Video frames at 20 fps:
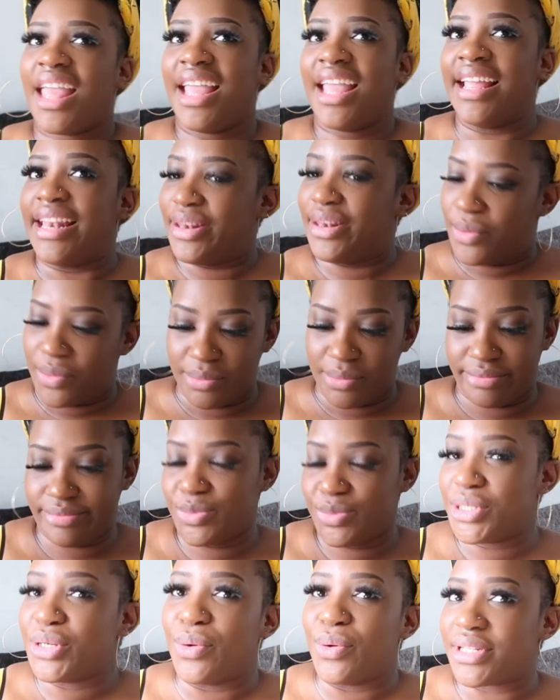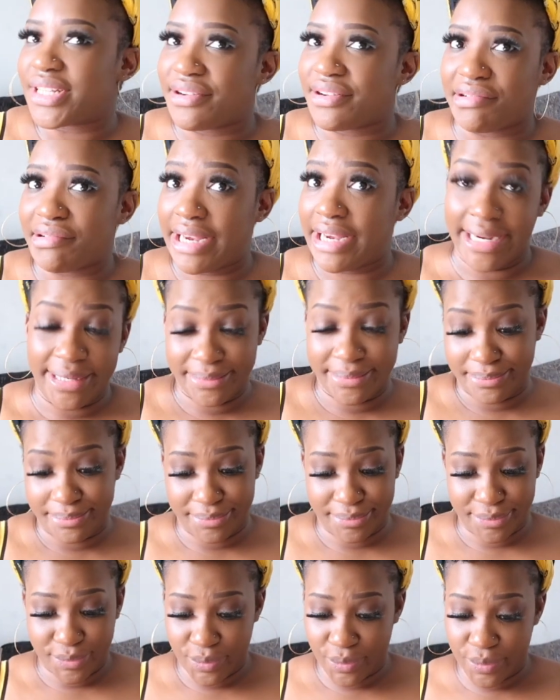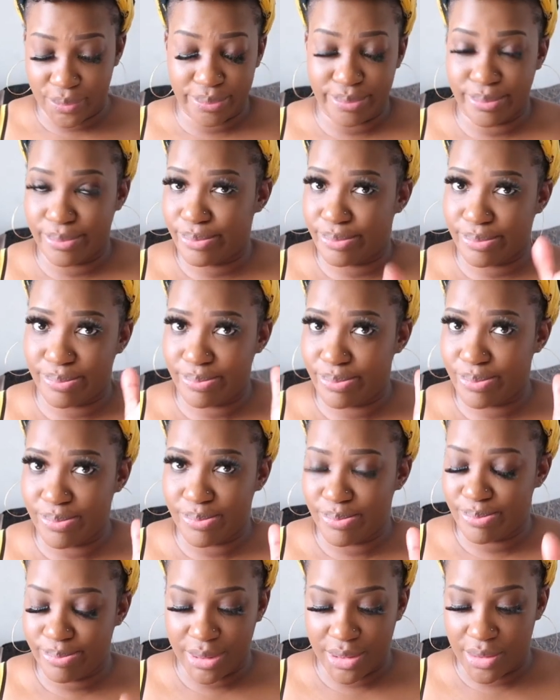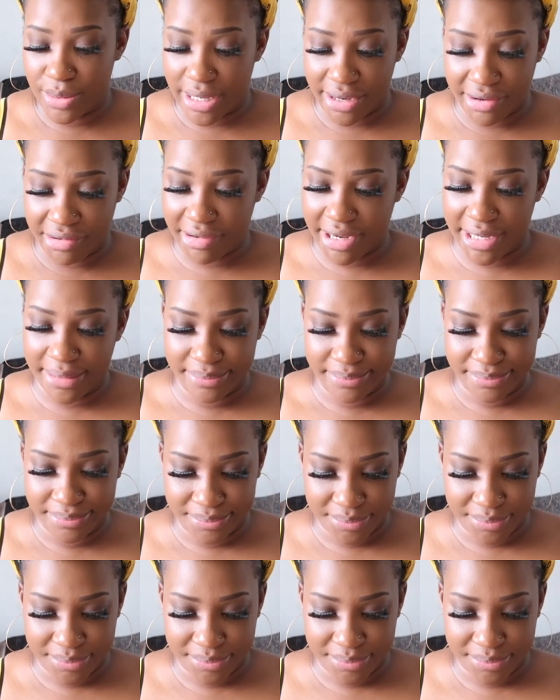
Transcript: it don't, we don't agree. We don't agree.